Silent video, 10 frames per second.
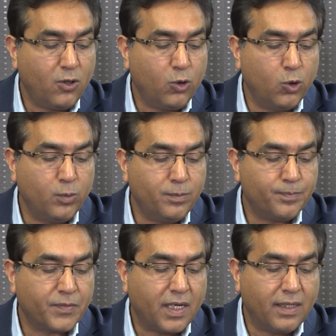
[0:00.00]
whom
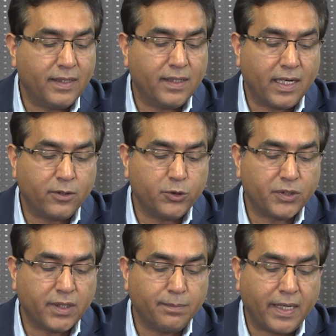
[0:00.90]
leader Andrew
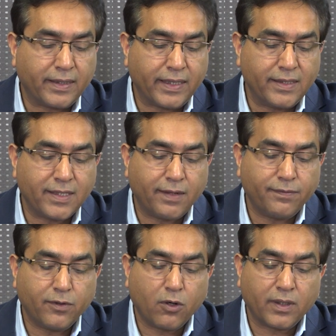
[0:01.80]
Scheer maintains
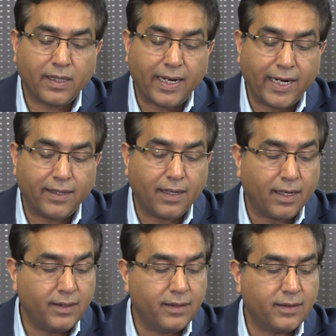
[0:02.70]
have gotten ahead
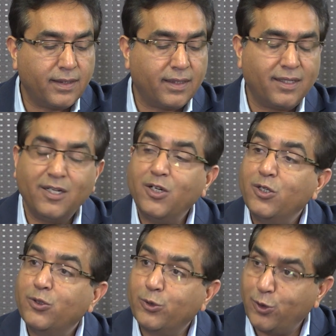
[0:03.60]
under the
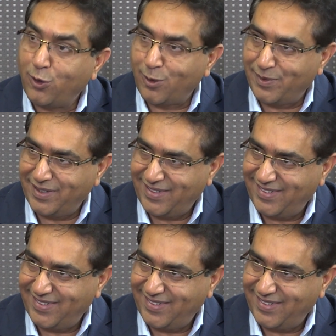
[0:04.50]
Trudeau government.